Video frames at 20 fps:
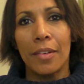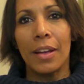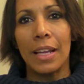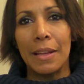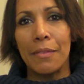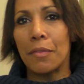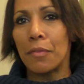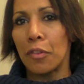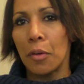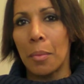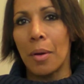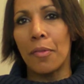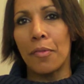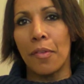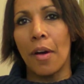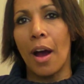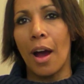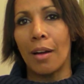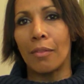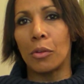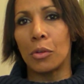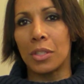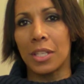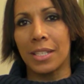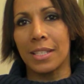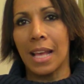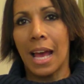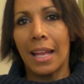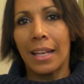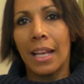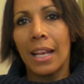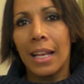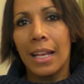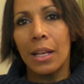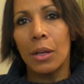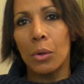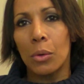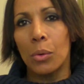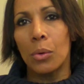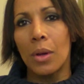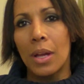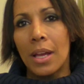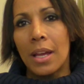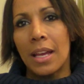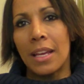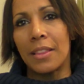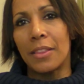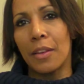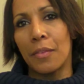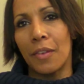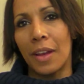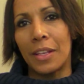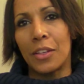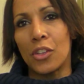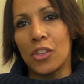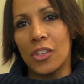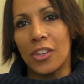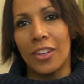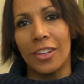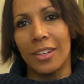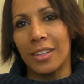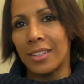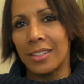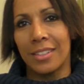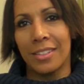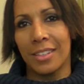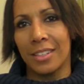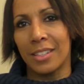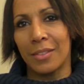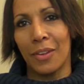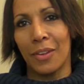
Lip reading: even from afar, or just had a little intervention, is just